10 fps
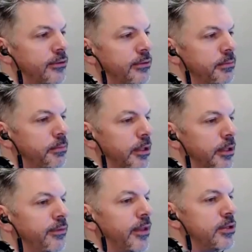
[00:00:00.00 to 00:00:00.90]
this
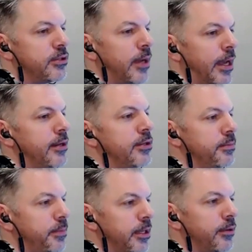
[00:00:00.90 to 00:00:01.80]
belief that you had
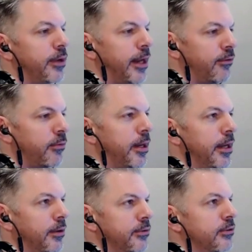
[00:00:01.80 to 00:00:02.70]
to be what
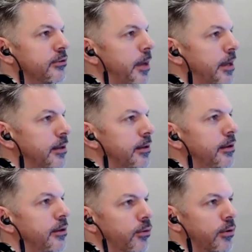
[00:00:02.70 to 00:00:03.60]
everybody else
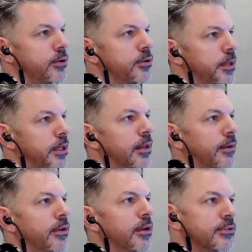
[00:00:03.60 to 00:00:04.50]
expected in order to be
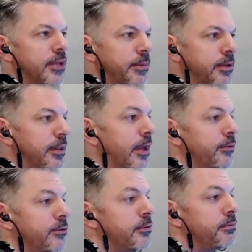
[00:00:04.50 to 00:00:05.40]
loved and accepted. And that
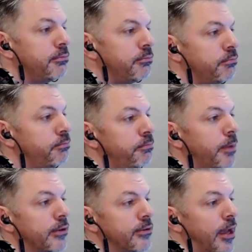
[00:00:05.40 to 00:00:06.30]
was your
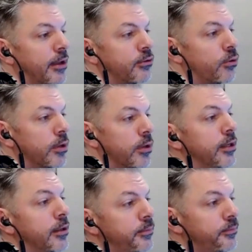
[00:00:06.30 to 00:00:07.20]
biggest, highest core
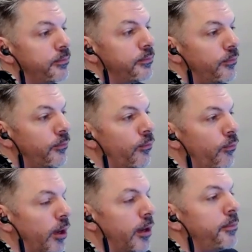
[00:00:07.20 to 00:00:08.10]
need.
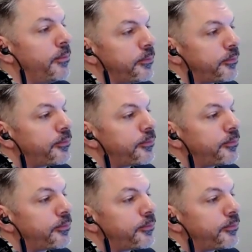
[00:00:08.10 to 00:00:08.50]
Right. Yeah.